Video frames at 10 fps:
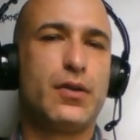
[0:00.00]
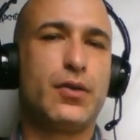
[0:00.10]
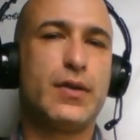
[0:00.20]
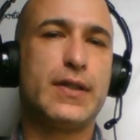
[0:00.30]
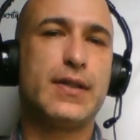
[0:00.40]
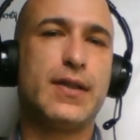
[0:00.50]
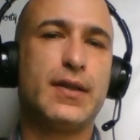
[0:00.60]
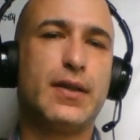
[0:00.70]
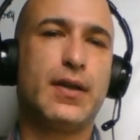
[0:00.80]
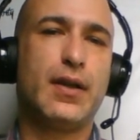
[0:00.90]
So this is
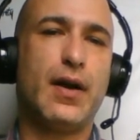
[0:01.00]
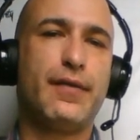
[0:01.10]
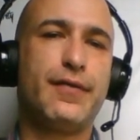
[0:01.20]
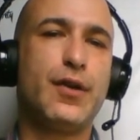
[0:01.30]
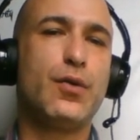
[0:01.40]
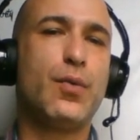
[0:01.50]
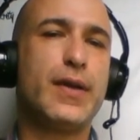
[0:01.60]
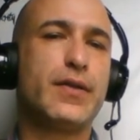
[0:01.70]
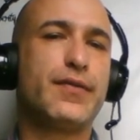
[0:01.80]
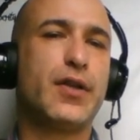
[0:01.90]
it, a few
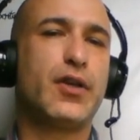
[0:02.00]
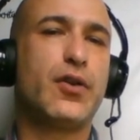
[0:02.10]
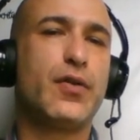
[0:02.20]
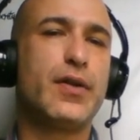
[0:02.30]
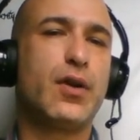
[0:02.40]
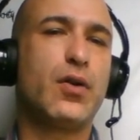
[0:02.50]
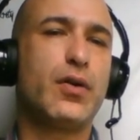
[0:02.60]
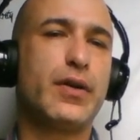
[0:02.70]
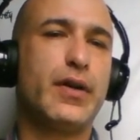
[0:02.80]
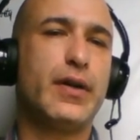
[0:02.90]
ways of securing the
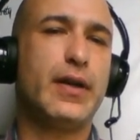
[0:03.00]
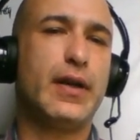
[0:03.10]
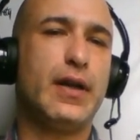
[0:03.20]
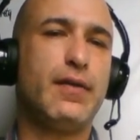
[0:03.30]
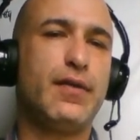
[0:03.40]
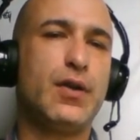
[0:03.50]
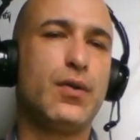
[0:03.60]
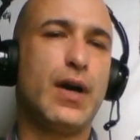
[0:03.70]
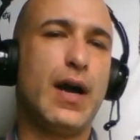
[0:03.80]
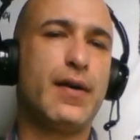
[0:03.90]
corner. If
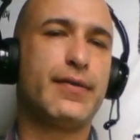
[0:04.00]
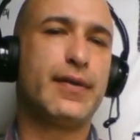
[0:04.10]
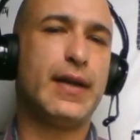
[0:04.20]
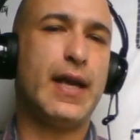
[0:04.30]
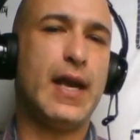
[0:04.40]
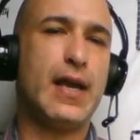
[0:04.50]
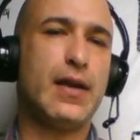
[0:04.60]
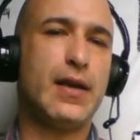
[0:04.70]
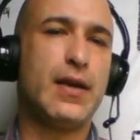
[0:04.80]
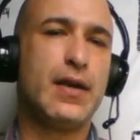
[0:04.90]
you have
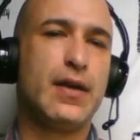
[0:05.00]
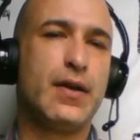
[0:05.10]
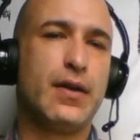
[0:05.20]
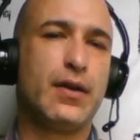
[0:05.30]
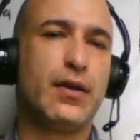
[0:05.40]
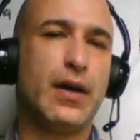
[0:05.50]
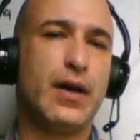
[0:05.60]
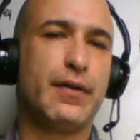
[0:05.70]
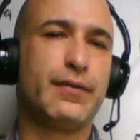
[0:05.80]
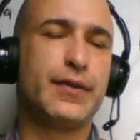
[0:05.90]
a
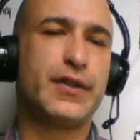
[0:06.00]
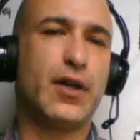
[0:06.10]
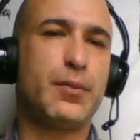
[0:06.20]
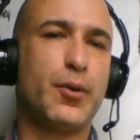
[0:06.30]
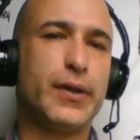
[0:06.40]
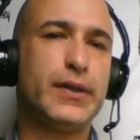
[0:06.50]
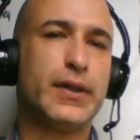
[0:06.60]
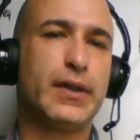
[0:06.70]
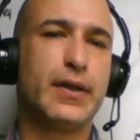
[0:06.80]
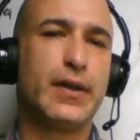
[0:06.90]
star
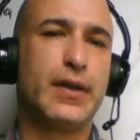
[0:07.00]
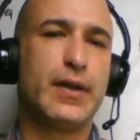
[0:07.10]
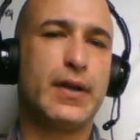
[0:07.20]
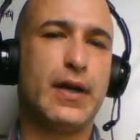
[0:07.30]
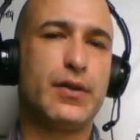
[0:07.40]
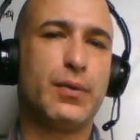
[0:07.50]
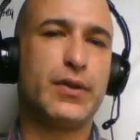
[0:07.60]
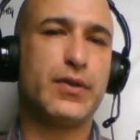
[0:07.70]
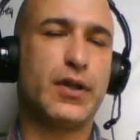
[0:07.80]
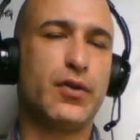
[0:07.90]
point and you want
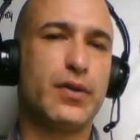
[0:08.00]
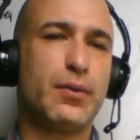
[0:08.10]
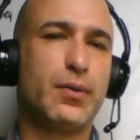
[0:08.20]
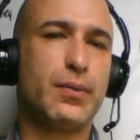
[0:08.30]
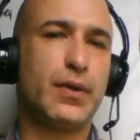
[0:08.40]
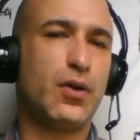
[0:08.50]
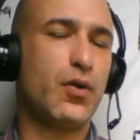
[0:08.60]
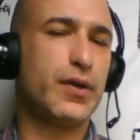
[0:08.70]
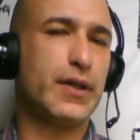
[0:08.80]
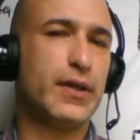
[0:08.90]
to secure the
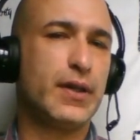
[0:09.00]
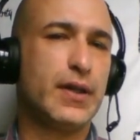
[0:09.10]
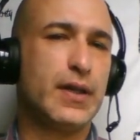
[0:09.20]
corner,